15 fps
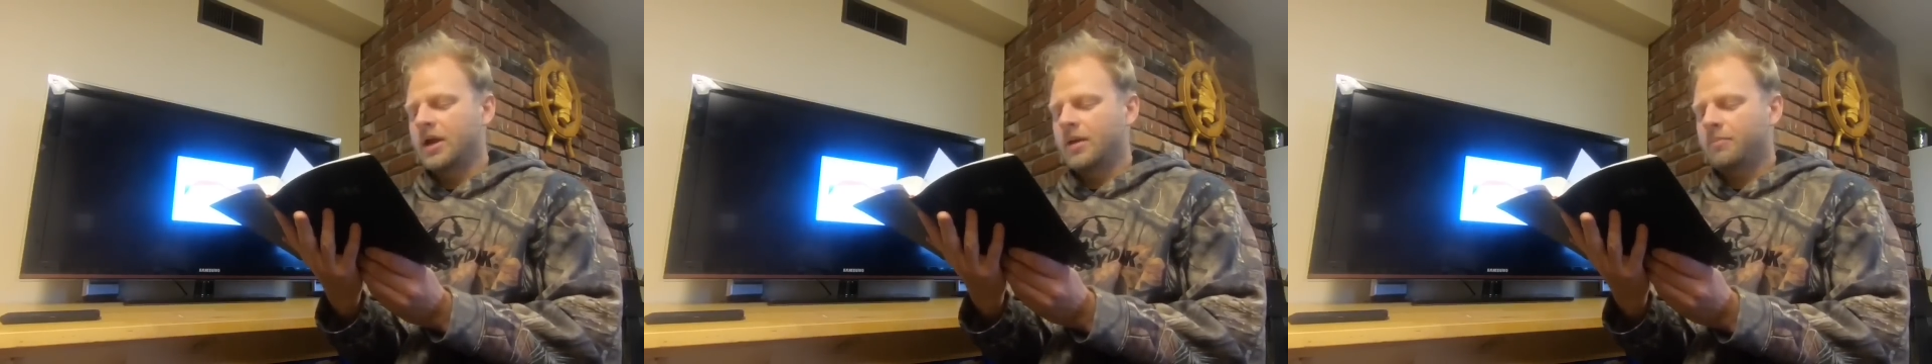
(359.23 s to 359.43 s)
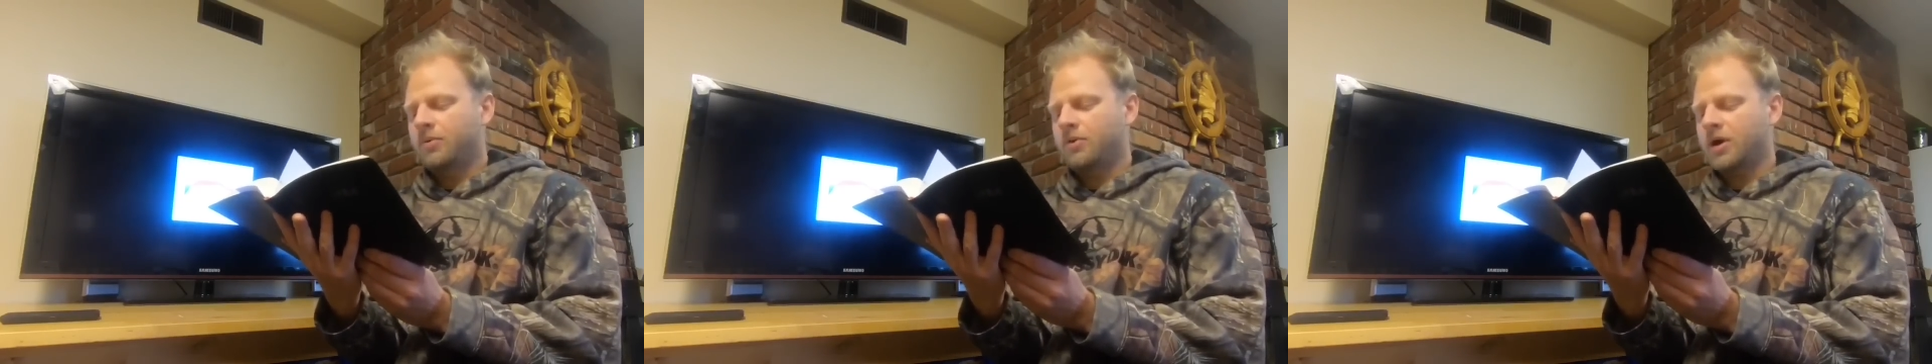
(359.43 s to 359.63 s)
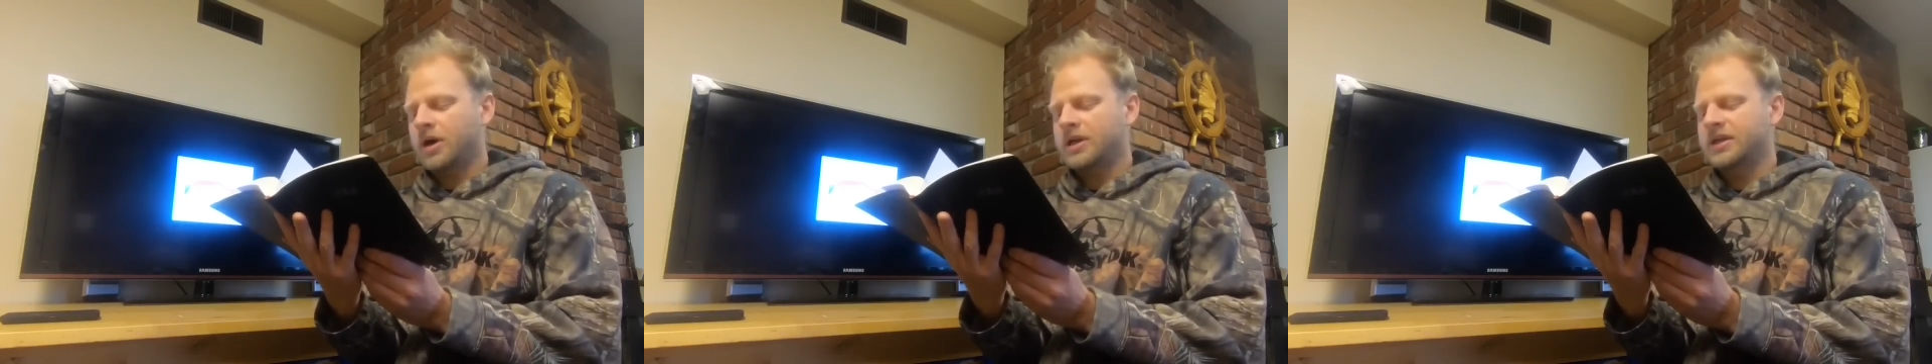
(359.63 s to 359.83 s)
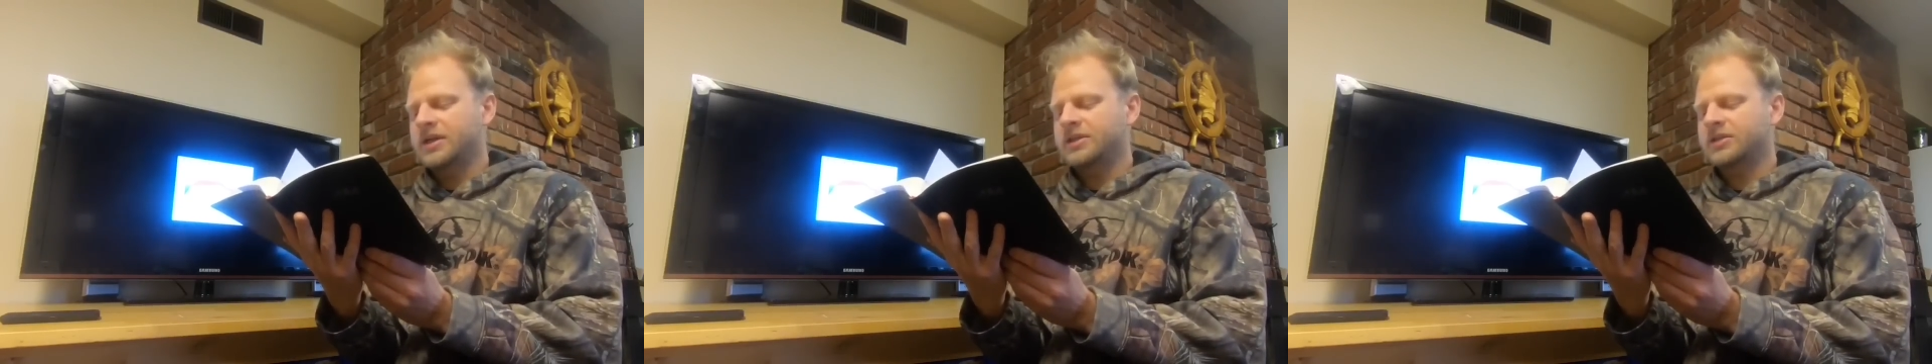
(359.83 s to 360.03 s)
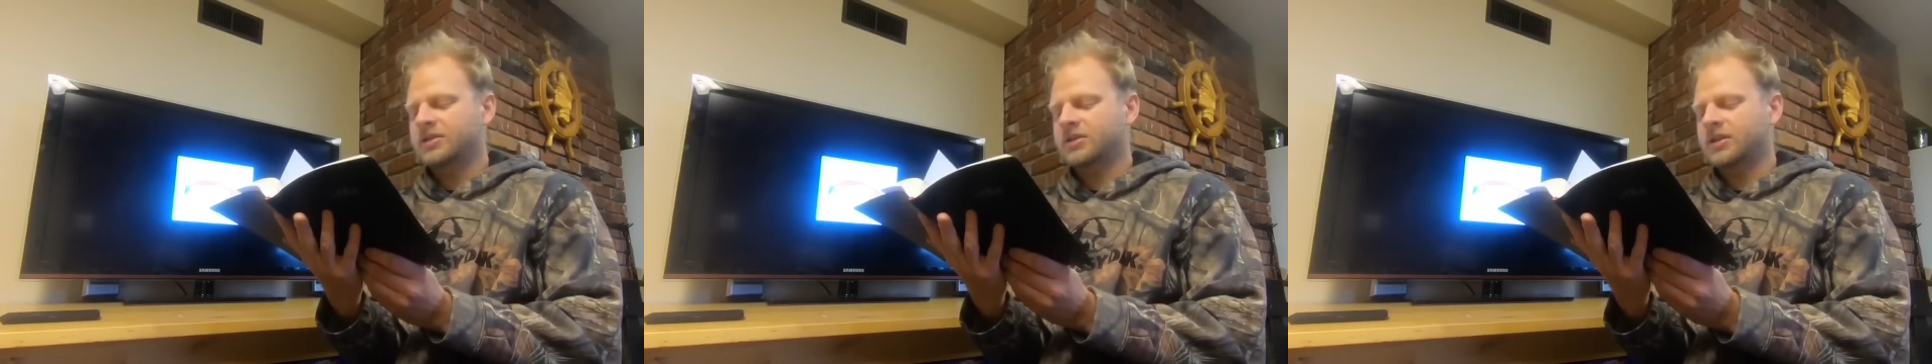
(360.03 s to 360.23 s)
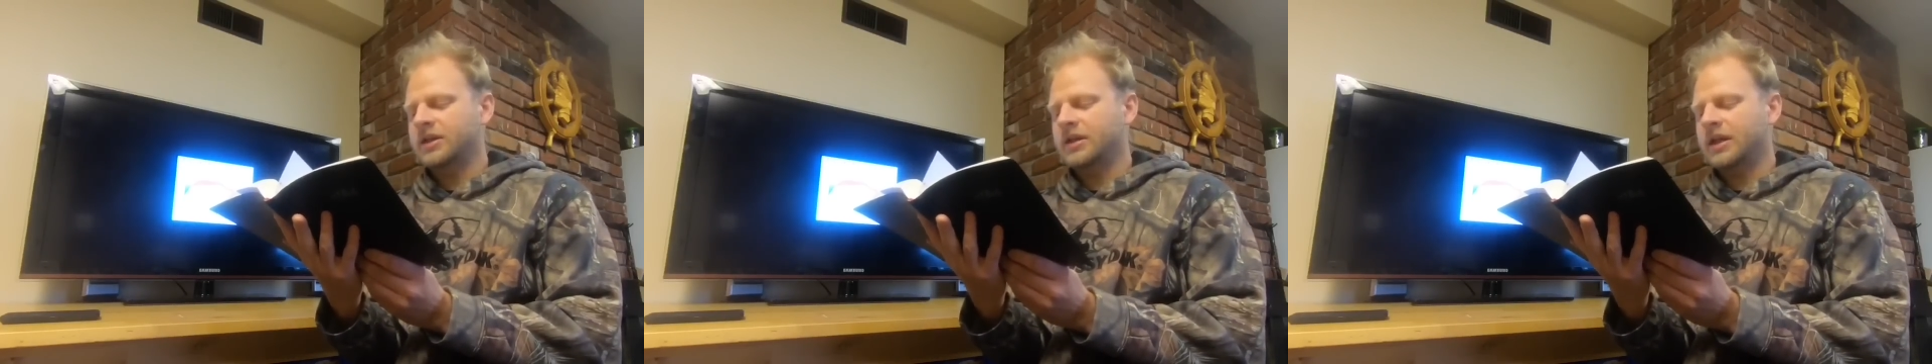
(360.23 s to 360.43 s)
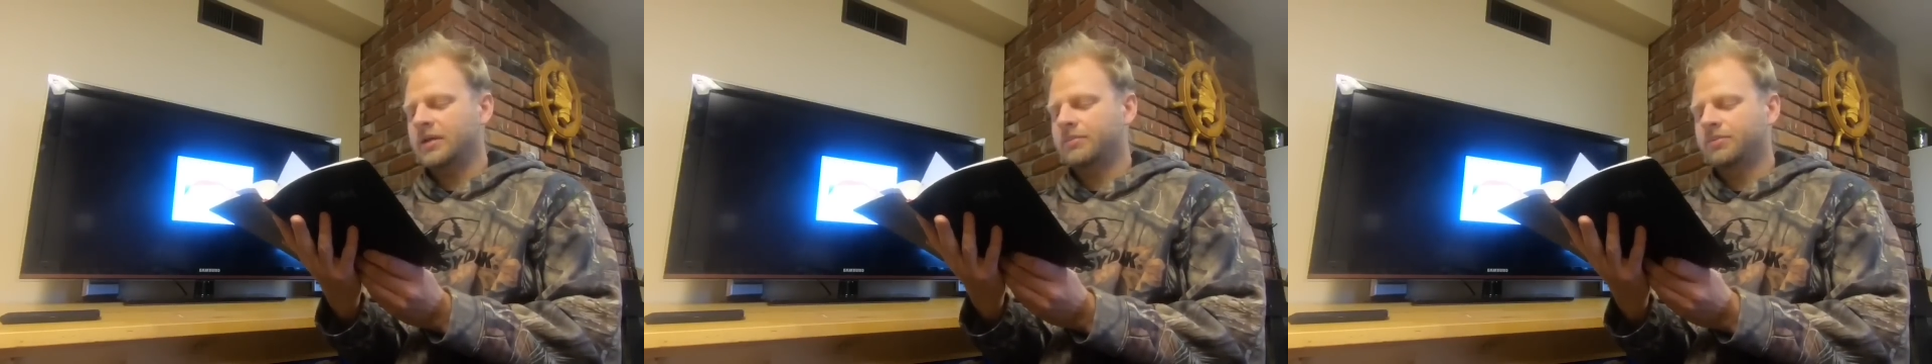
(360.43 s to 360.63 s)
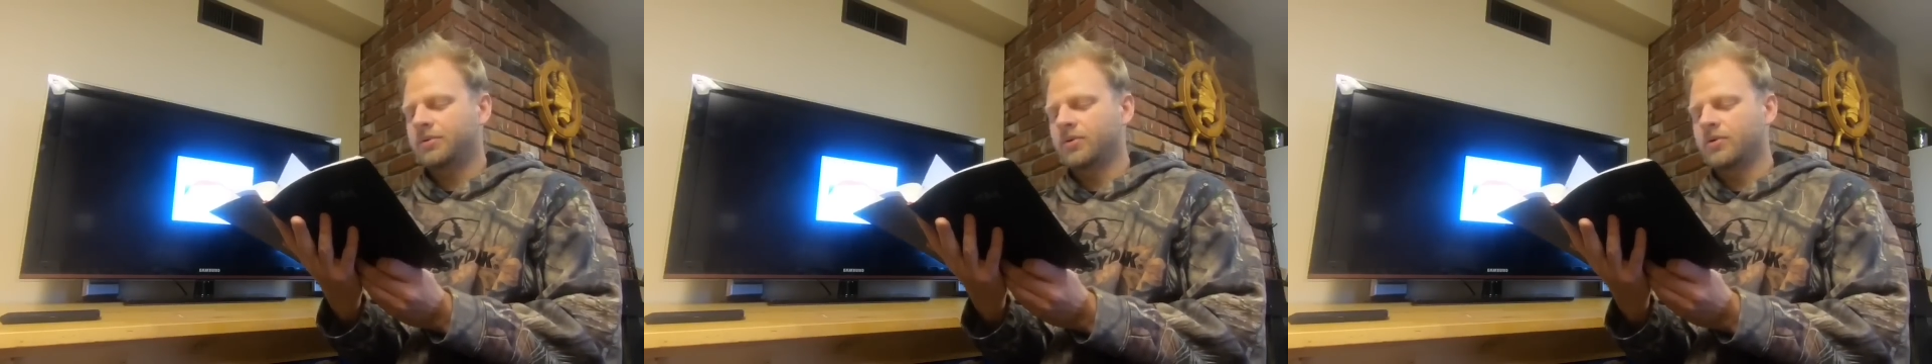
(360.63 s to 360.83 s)
pour Israël
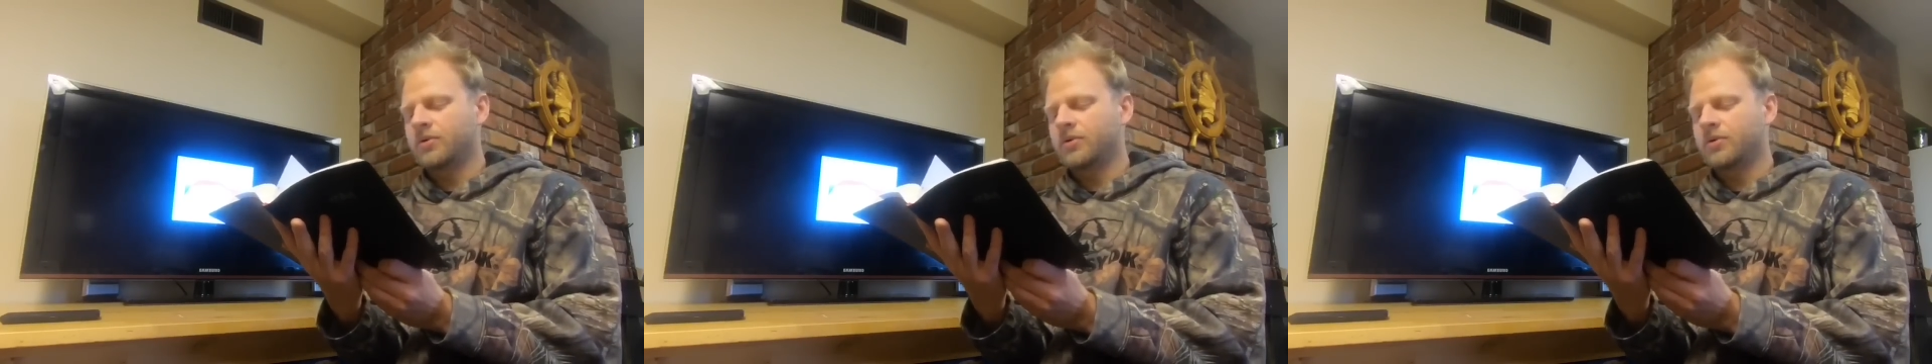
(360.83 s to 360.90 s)
pour